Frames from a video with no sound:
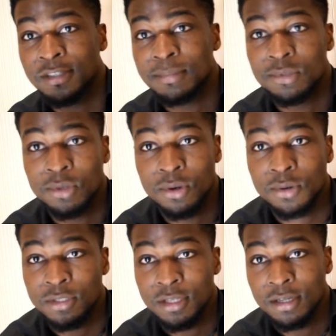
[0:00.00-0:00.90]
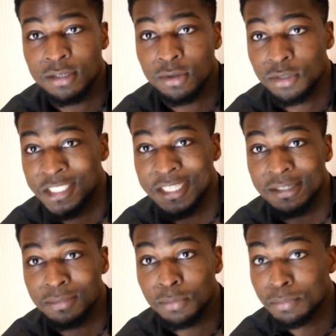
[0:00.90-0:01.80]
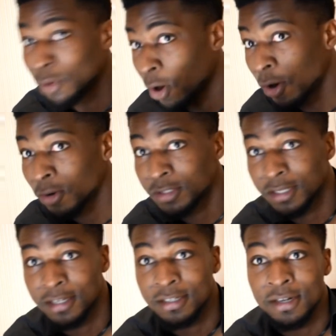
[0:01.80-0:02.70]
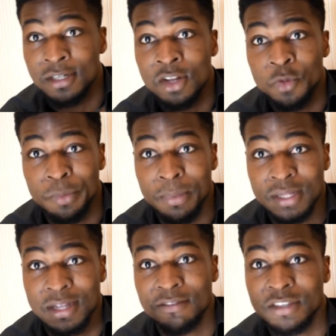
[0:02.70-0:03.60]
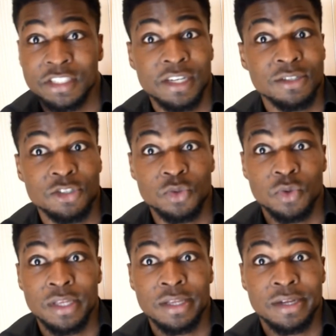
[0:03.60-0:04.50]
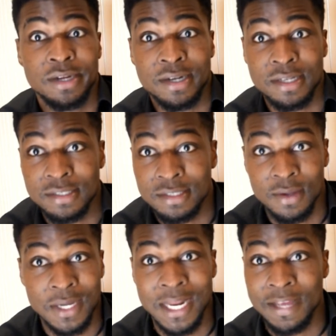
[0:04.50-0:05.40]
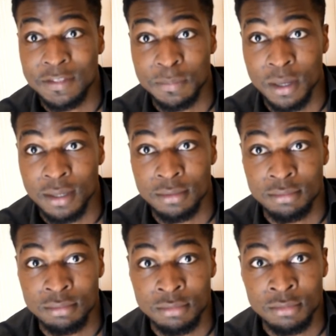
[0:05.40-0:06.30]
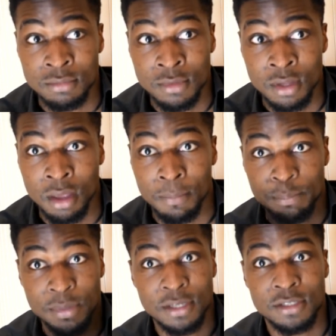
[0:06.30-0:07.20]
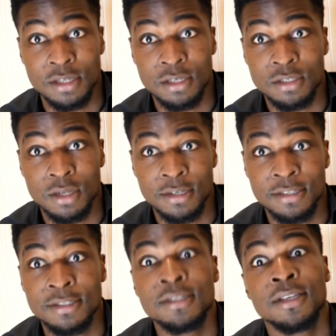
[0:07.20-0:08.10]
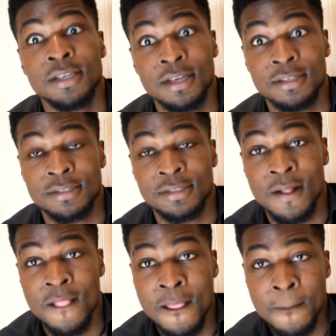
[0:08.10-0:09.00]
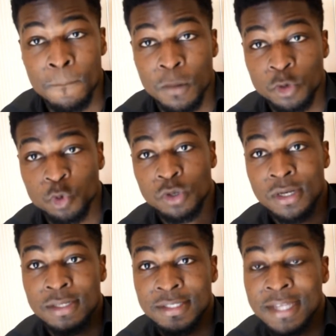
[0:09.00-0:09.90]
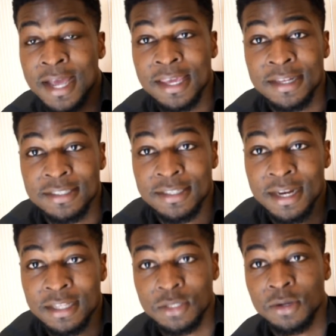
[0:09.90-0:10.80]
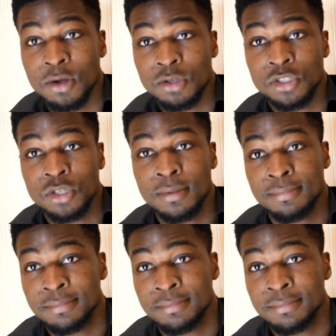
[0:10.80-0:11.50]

receptor altered or gene altered, we might have a chance to increase our lifespan based on studies? Yes. But would science let us